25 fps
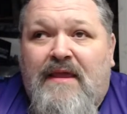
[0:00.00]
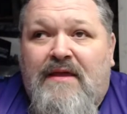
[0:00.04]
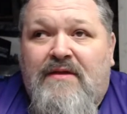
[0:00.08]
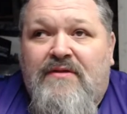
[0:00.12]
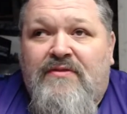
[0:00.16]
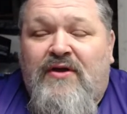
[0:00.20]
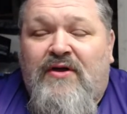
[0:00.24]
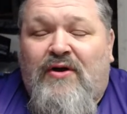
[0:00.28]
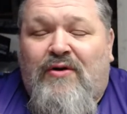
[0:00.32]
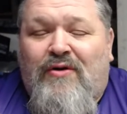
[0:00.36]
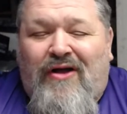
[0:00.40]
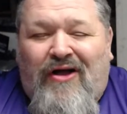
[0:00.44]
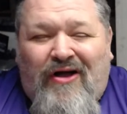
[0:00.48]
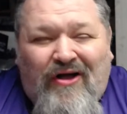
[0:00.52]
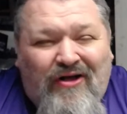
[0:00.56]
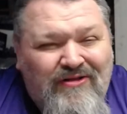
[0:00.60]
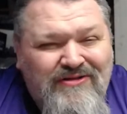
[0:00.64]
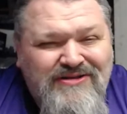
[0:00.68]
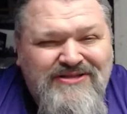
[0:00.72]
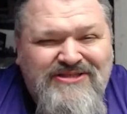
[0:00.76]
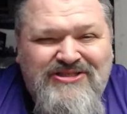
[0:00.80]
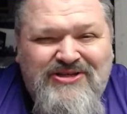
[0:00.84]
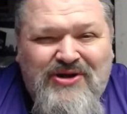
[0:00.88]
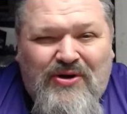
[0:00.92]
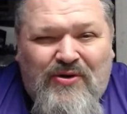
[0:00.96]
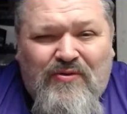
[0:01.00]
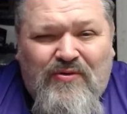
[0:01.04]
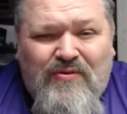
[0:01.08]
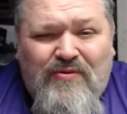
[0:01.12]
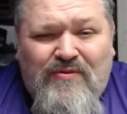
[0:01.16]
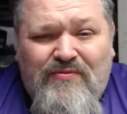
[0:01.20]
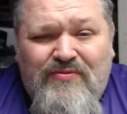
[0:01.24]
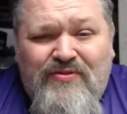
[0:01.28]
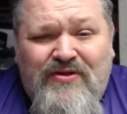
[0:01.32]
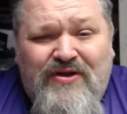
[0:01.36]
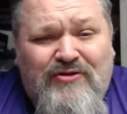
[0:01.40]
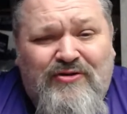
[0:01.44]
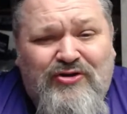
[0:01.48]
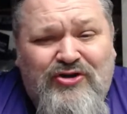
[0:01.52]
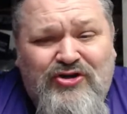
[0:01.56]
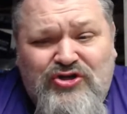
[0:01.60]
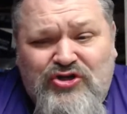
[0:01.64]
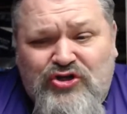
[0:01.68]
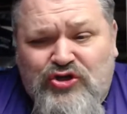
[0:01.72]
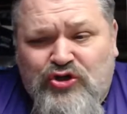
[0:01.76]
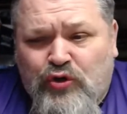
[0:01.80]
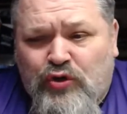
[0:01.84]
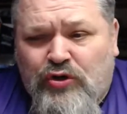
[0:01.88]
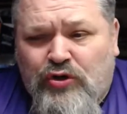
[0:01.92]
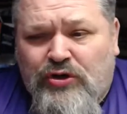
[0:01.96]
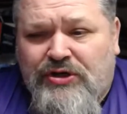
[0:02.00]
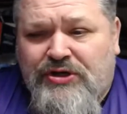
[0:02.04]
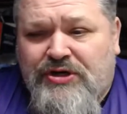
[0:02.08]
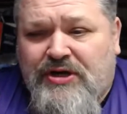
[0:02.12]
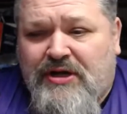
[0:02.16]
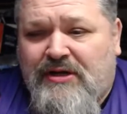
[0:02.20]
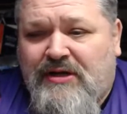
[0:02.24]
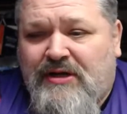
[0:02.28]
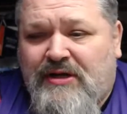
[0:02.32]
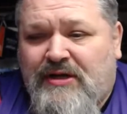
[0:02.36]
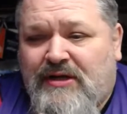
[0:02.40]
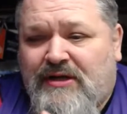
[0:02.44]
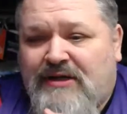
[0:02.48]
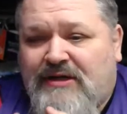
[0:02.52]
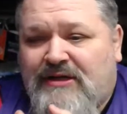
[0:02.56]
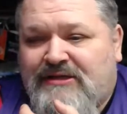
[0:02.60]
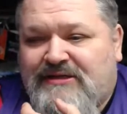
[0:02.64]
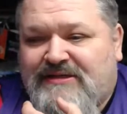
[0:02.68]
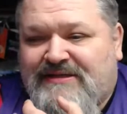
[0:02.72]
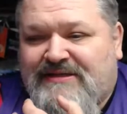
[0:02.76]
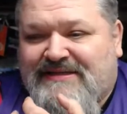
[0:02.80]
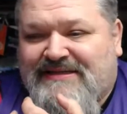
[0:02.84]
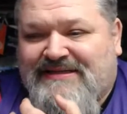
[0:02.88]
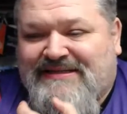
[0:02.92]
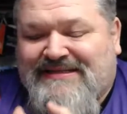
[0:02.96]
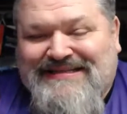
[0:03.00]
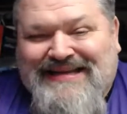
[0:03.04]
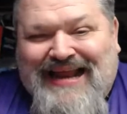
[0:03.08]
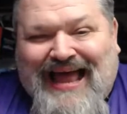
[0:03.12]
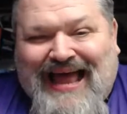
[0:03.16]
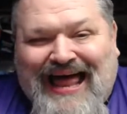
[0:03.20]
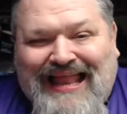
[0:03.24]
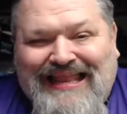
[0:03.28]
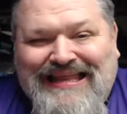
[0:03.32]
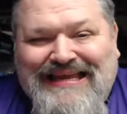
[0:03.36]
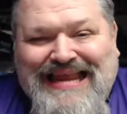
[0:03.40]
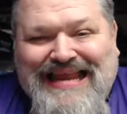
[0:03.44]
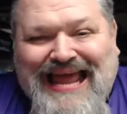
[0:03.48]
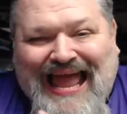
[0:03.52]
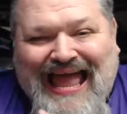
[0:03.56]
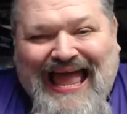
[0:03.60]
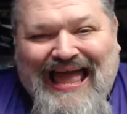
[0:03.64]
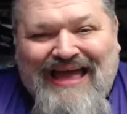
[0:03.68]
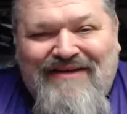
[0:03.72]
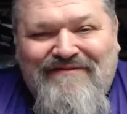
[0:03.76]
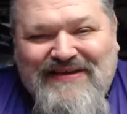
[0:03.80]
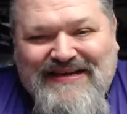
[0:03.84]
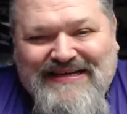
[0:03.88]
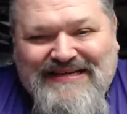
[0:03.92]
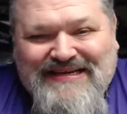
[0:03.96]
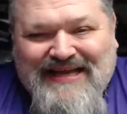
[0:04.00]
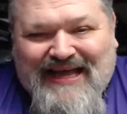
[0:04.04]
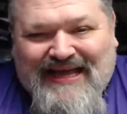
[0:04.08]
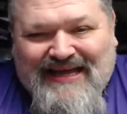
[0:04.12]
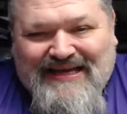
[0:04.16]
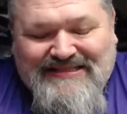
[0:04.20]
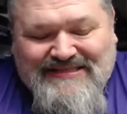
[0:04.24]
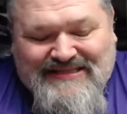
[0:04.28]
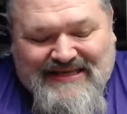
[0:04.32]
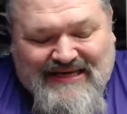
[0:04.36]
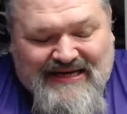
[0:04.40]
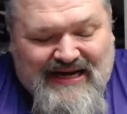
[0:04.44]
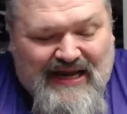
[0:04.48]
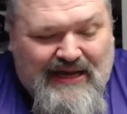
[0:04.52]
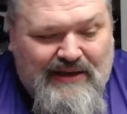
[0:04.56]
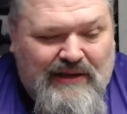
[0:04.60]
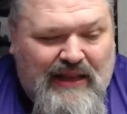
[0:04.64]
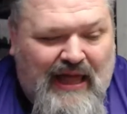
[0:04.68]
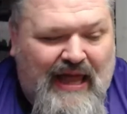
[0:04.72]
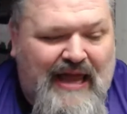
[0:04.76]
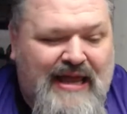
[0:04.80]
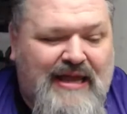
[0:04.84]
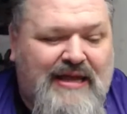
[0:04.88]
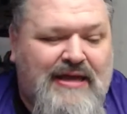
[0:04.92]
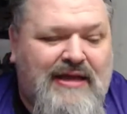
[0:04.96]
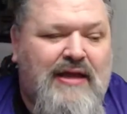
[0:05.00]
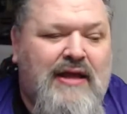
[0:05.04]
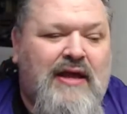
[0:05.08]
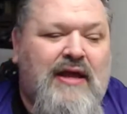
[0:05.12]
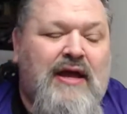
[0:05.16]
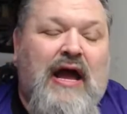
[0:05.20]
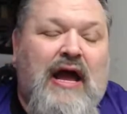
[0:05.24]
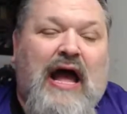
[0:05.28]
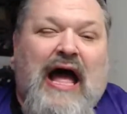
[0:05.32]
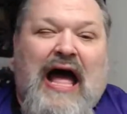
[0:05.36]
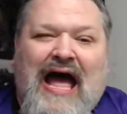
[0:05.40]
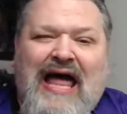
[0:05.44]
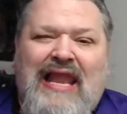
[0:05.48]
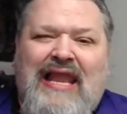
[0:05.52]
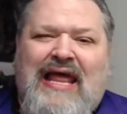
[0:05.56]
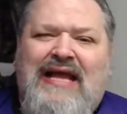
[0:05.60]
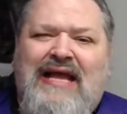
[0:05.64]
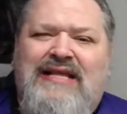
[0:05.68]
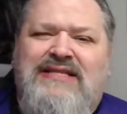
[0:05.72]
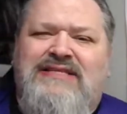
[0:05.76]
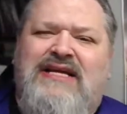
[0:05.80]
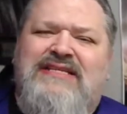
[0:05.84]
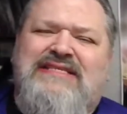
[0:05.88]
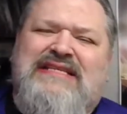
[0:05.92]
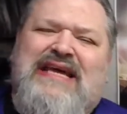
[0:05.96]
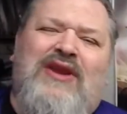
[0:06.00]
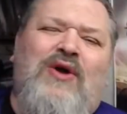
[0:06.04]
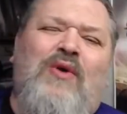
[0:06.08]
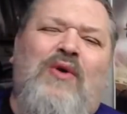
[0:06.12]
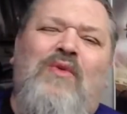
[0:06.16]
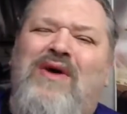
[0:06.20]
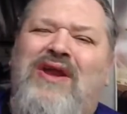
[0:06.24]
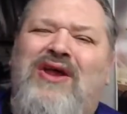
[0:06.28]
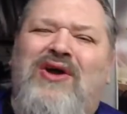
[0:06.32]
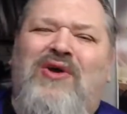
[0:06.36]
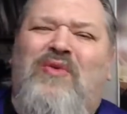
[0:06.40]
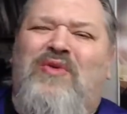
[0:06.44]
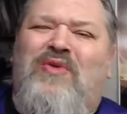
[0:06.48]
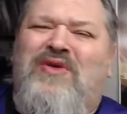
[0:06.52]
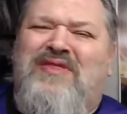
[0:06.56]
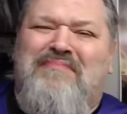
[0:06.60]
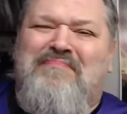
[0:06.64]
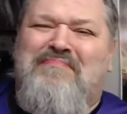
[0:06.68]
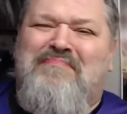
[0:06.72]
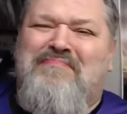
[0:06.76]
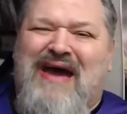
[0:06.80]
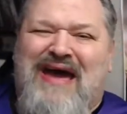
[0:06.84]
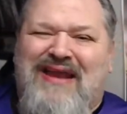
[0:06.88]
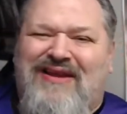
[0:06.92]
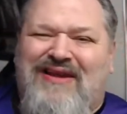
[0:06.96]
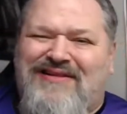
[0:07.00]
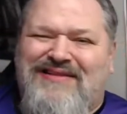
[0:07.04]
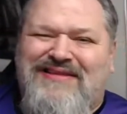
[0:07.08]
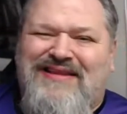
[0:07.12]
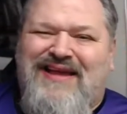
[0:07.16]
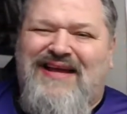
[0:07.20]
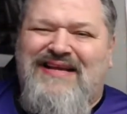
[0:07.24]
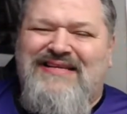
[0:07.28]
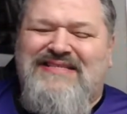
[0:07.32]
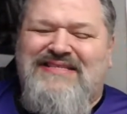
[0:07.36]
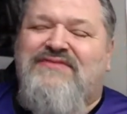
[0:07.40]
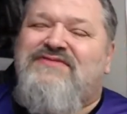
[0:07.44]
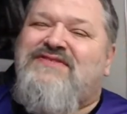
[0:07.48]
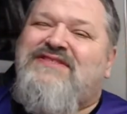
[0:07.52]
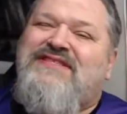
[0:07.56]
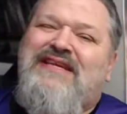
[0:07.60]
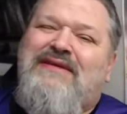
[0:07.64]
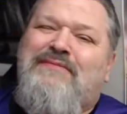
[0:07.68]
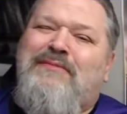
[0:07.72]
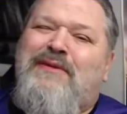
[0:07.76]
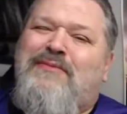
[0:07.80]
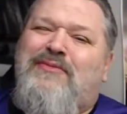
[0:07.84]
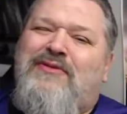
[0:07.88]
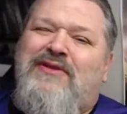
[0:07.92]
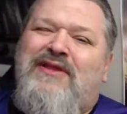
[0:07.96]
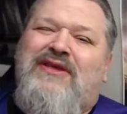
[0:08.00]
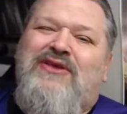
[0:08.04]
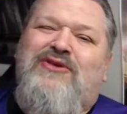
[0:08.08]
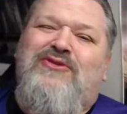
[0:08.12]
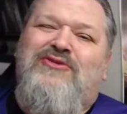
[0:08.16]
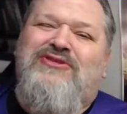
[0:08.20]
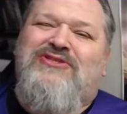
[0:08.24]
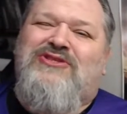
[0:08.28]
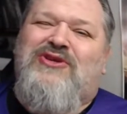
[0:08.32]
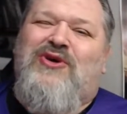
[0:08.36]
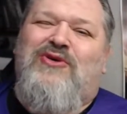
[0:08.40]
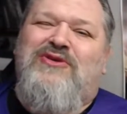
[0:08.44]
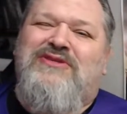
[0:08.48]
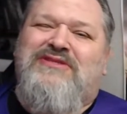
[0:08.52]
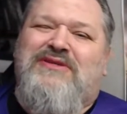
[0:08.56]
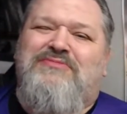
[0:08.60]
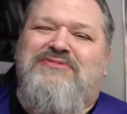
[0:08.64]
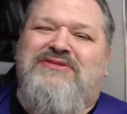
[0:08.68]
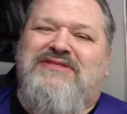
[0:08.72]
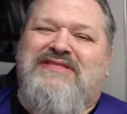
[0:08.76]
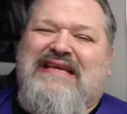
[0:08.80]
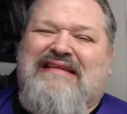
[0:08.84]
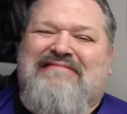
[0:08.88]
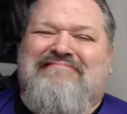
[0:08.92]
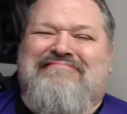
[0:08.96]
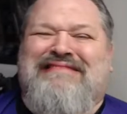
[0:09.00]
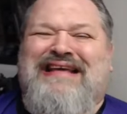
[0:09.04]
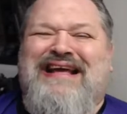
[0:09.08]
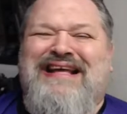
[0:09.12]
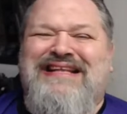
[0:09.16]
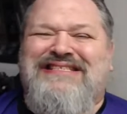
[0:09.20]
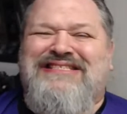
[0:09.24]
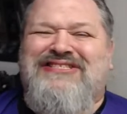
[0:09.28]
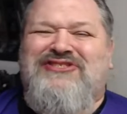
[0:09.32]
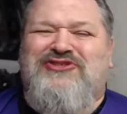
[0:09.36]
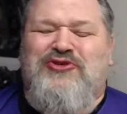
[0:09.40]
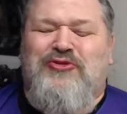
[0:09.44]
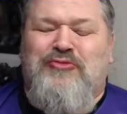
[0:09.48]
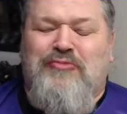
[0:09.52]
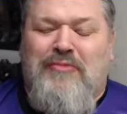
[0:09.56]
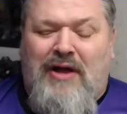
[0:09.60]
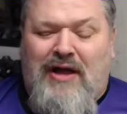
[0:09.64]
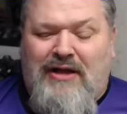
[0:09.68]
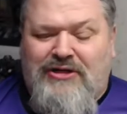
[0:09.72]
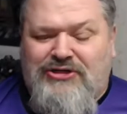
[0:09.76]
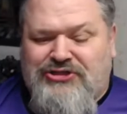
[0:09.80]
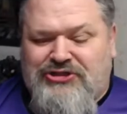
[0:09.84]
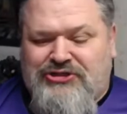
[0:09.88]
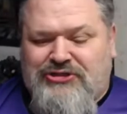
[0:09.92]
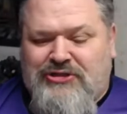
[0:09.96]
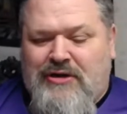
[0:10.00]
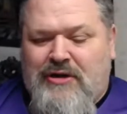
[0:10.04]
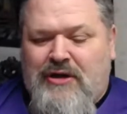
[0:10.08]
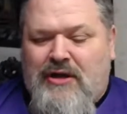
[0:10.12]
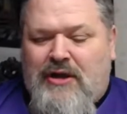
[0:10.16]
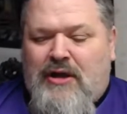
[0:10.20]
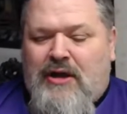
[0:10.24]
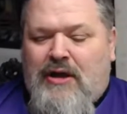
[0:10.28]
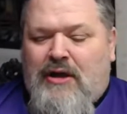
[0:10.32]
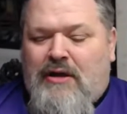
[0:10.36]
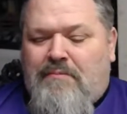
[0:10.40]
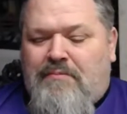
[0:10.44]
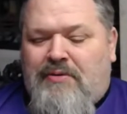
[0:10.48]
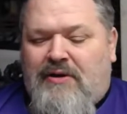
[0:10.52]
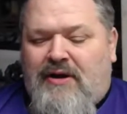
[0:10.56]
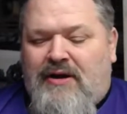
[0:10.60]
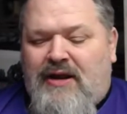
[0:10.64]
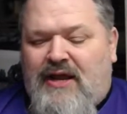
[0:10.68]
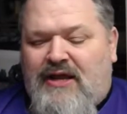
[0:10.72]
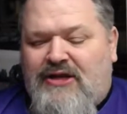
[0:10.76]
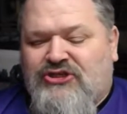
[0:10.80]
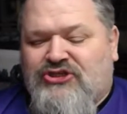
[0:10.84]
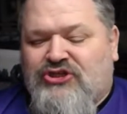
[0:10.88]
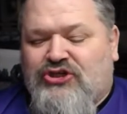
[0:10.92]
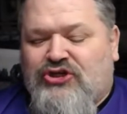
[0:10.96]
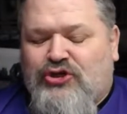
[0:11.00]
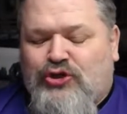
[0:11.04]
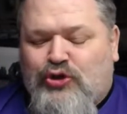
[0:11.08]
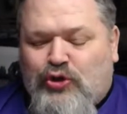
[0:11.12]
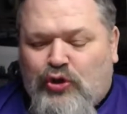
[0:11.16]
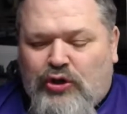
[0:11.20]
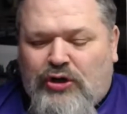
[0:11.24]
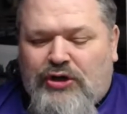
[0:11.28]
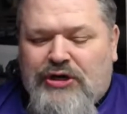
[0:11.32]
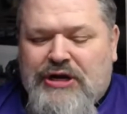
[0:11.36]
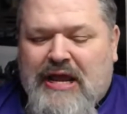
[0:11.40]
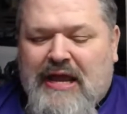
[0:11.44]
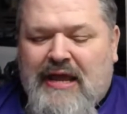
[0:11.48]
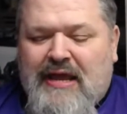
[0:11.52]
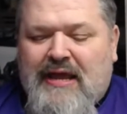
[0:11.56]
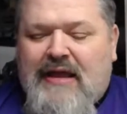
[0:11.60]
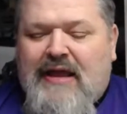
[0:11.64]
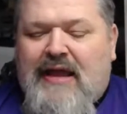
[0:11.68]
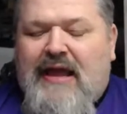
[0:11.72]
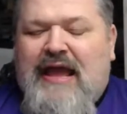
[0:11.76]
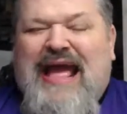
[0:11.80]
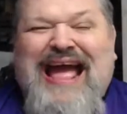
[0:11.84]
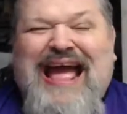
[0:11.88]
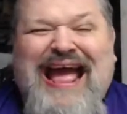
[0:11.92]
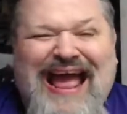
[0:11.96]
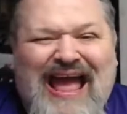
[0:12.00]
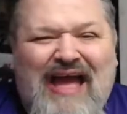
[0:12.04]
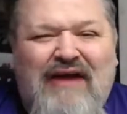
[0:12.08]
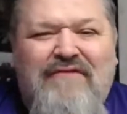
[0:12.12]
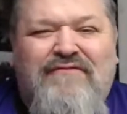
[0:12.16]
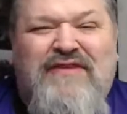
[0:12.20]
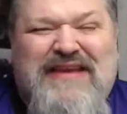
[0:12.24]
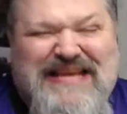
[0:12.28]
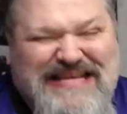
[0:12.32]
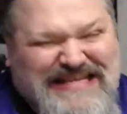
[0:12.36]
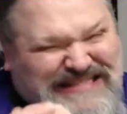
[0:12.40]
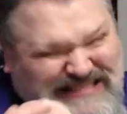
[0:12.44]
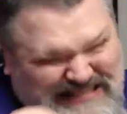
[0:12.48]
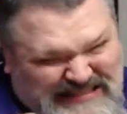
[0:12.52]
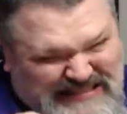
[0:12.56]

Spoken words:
they're good, solid, heavy dice, and I like dice. I don't want to go with metal dice. I've seen people that use those. I'm just like, that's too much. But a nice, good, heavy,